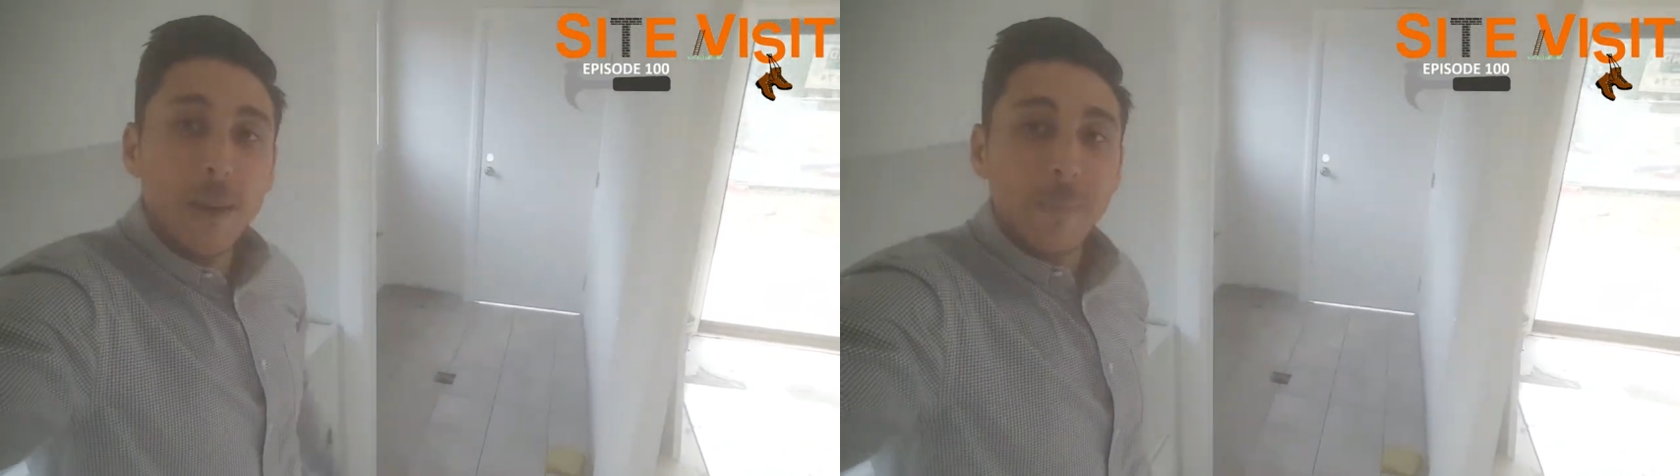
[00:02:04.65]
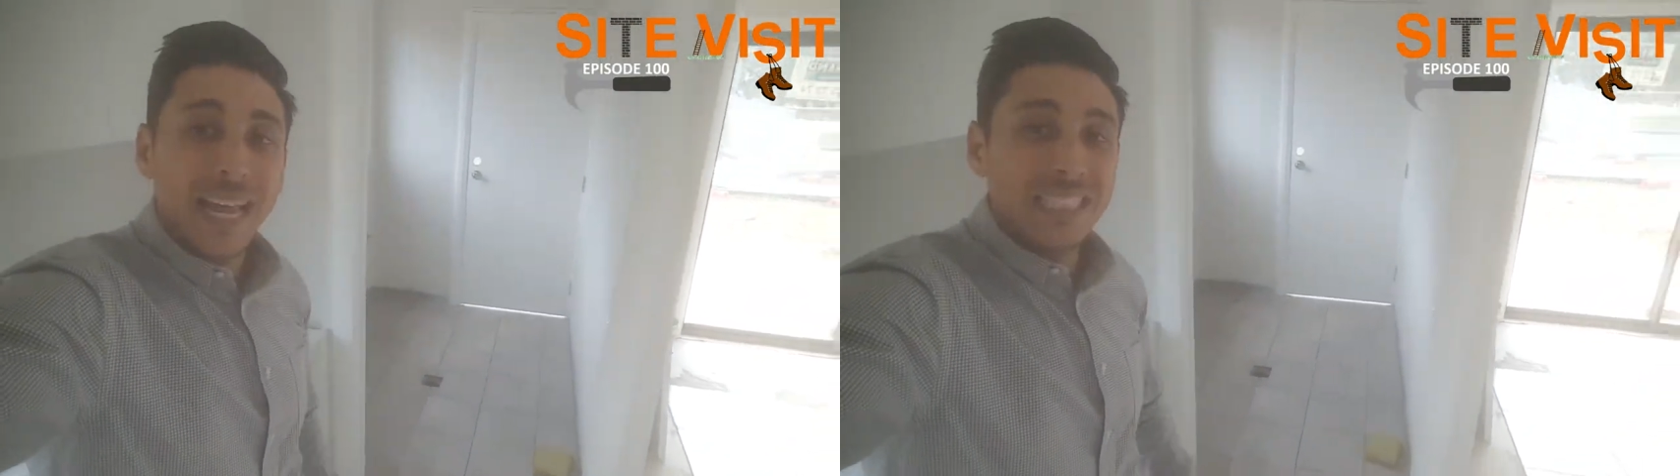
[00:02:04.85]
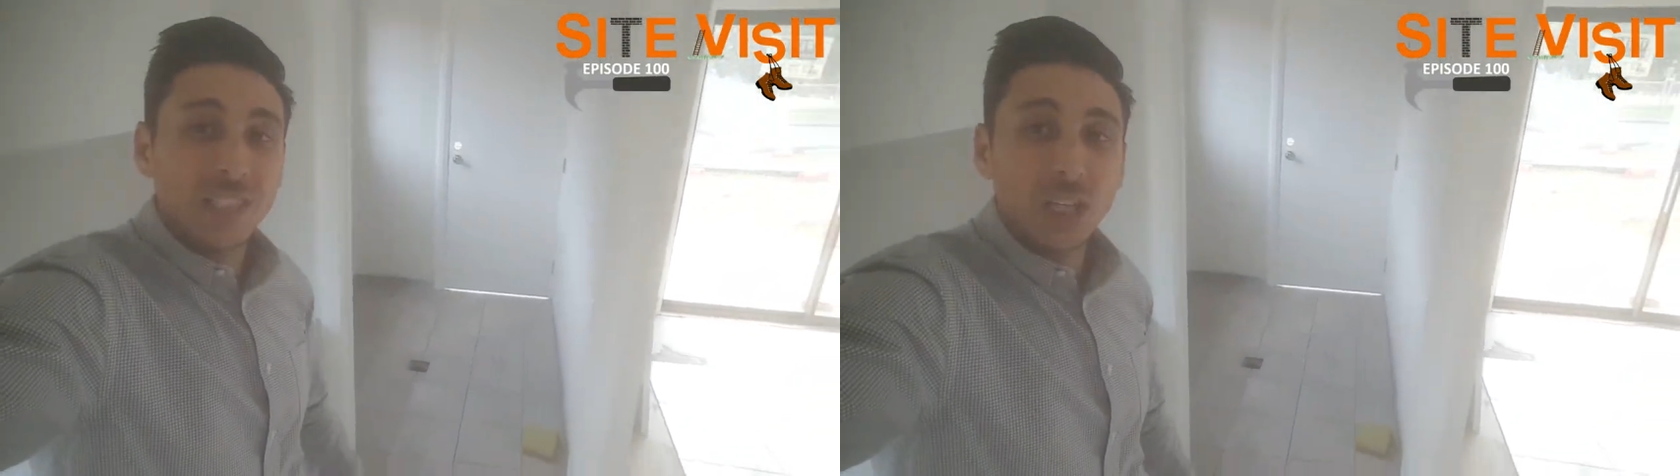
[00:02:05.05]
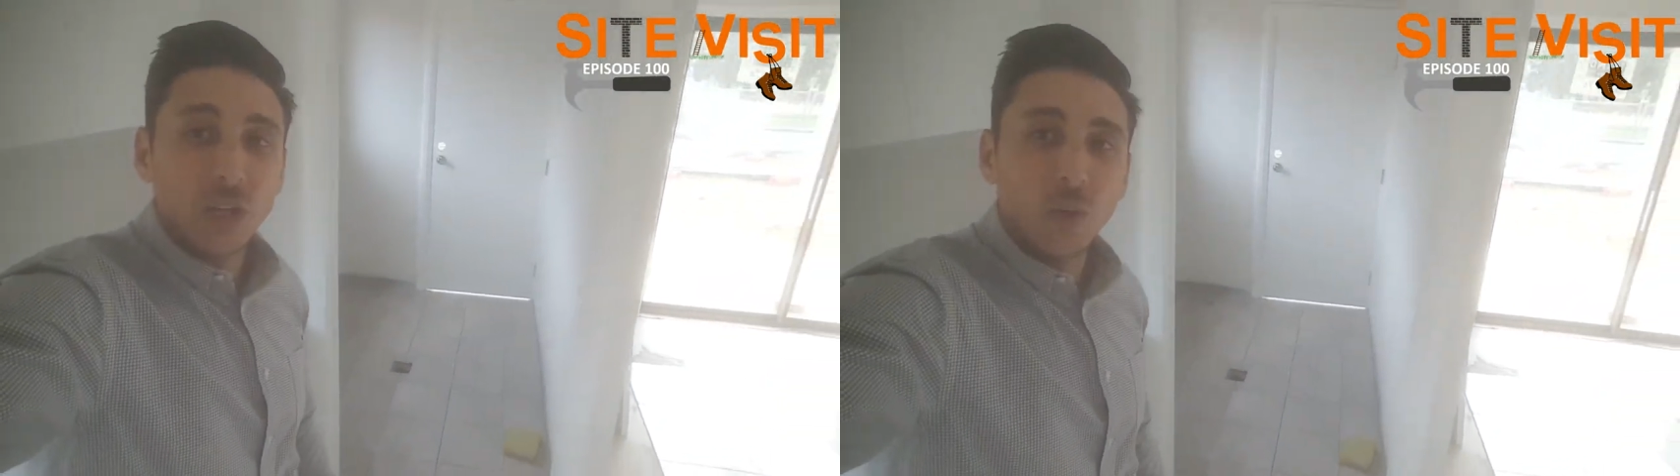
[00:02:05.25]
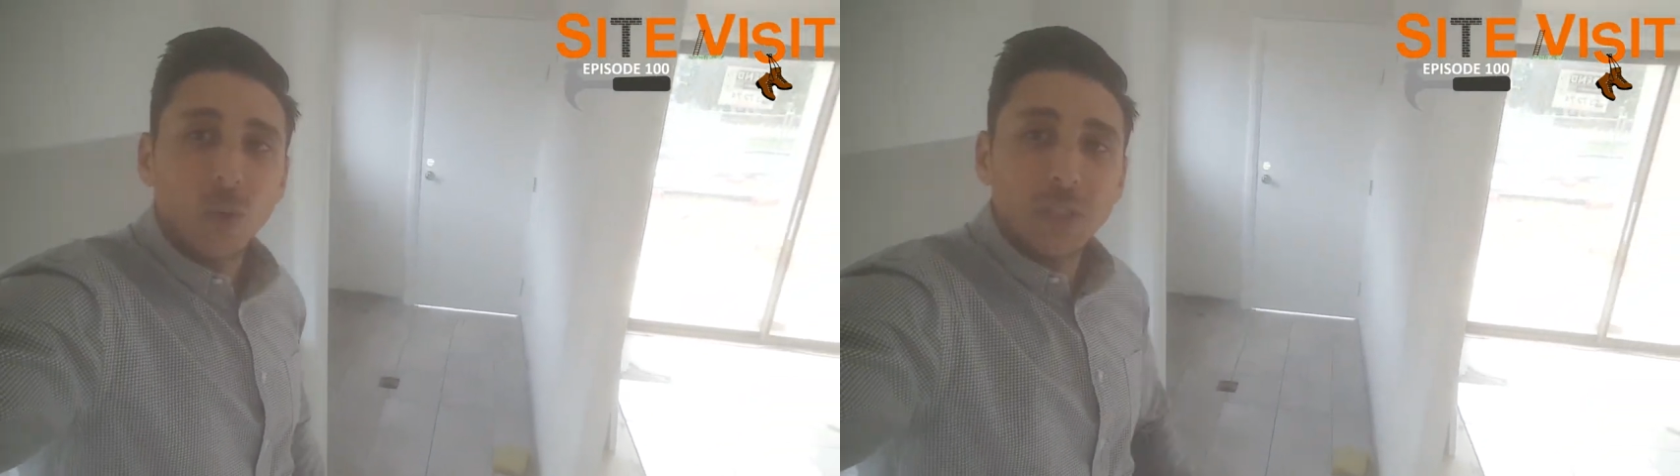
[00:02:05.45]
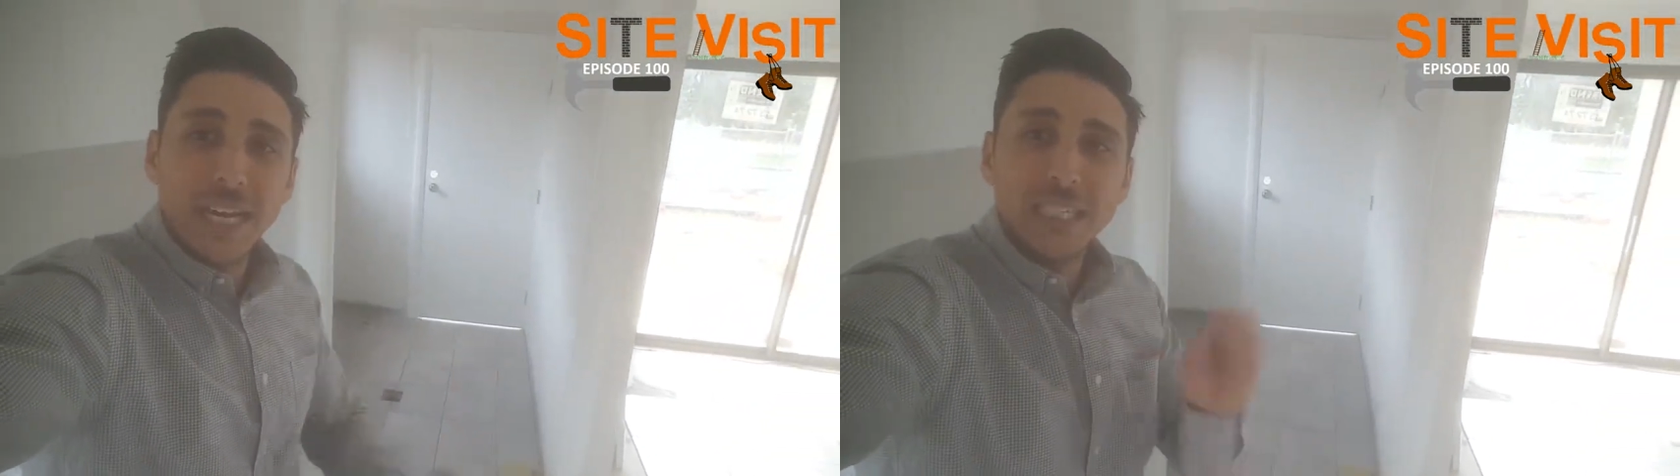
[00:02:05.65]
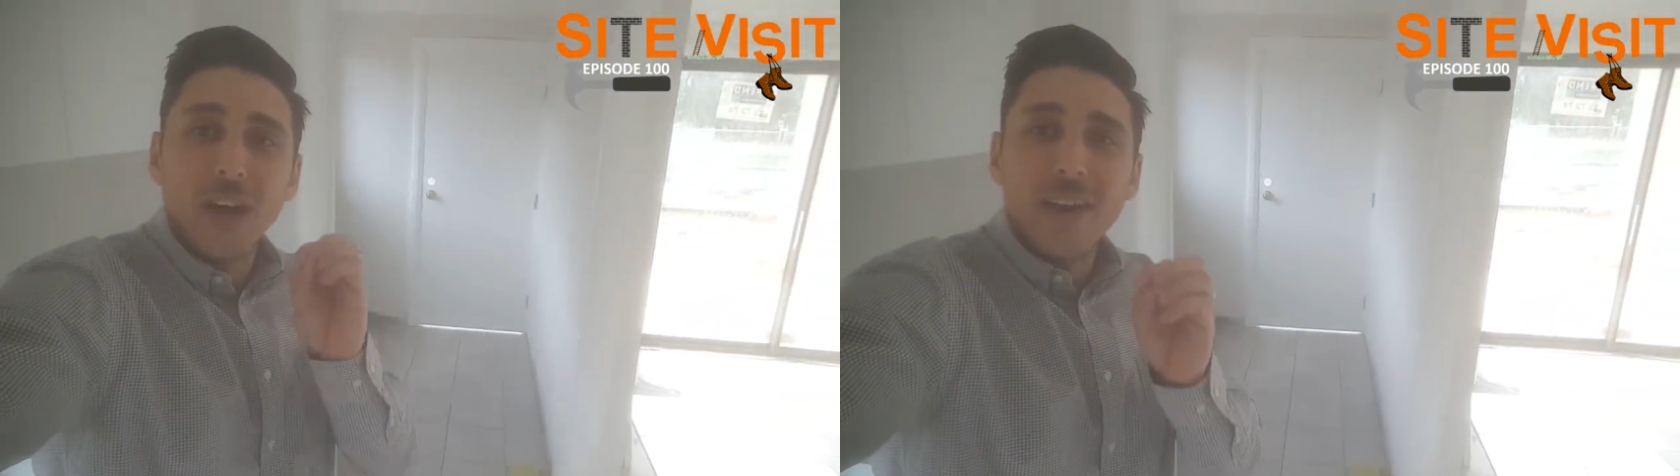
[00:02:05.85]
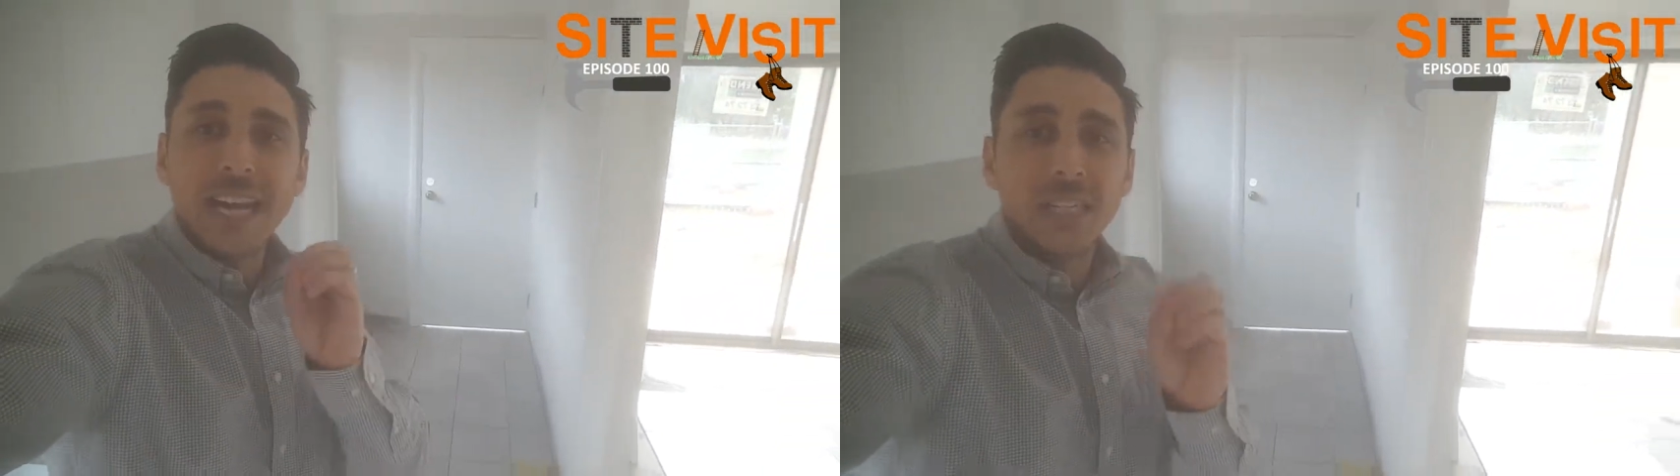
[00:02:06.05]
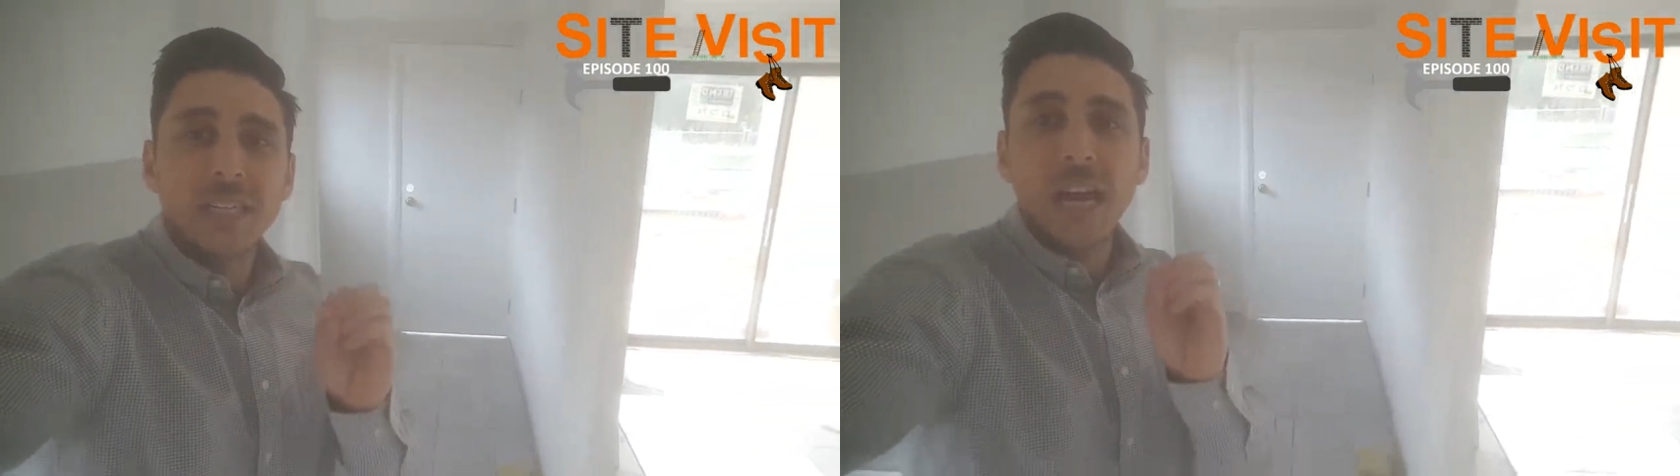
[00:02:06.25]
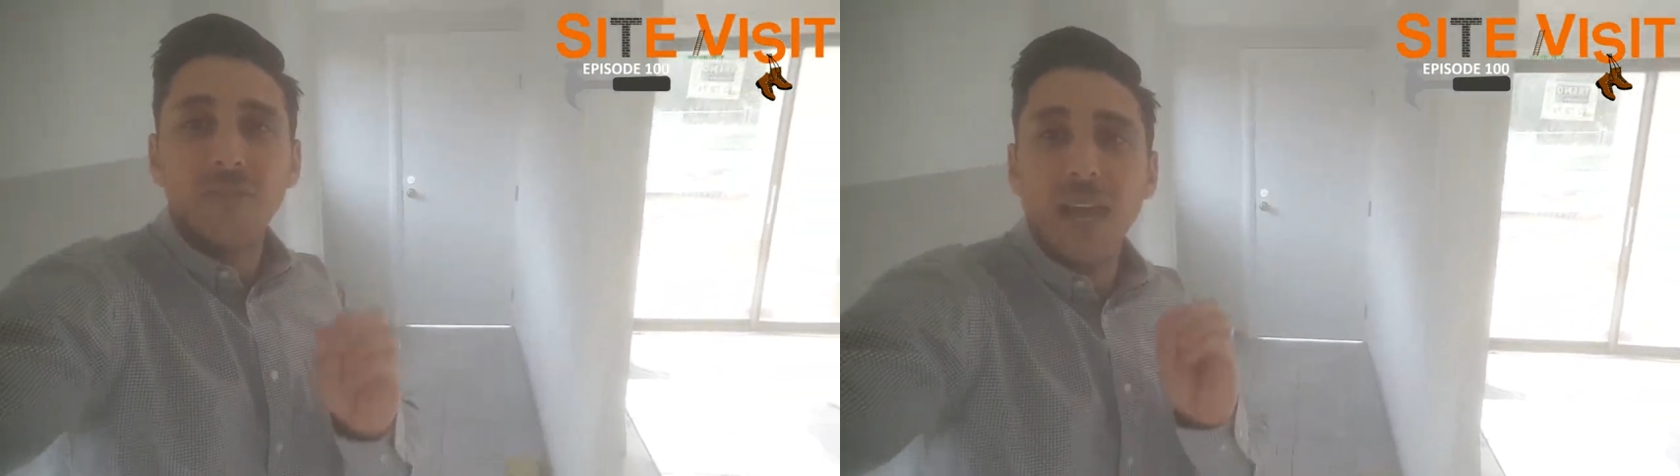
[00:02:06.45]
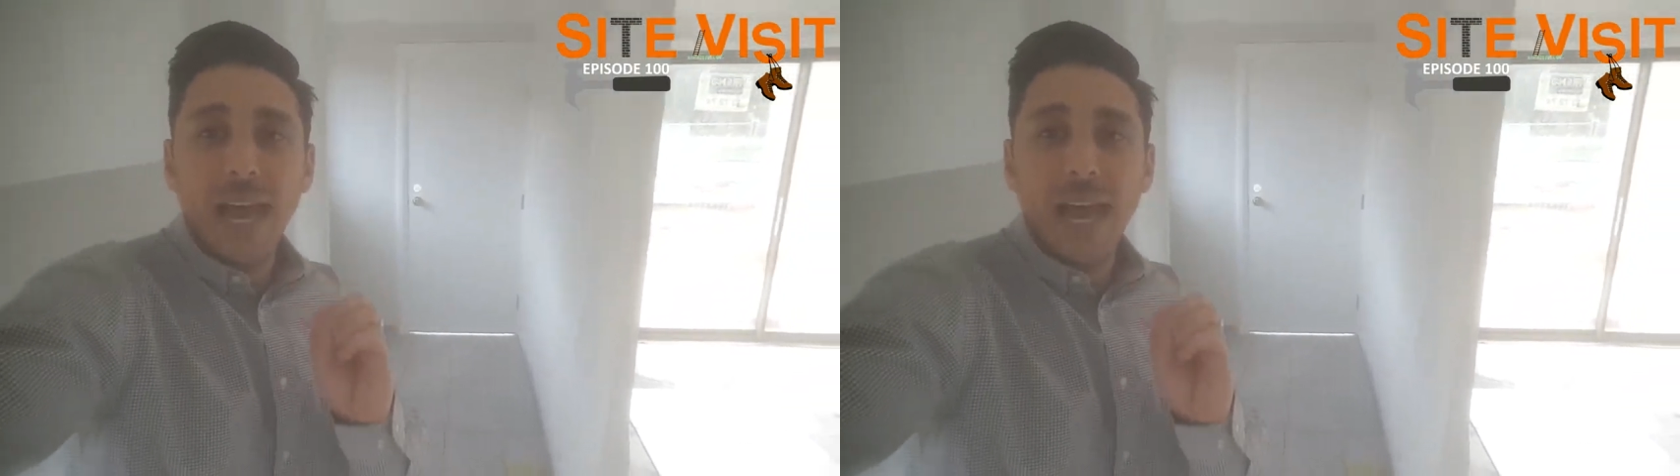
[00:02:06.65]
places like your laundry. Now, you don't actually have to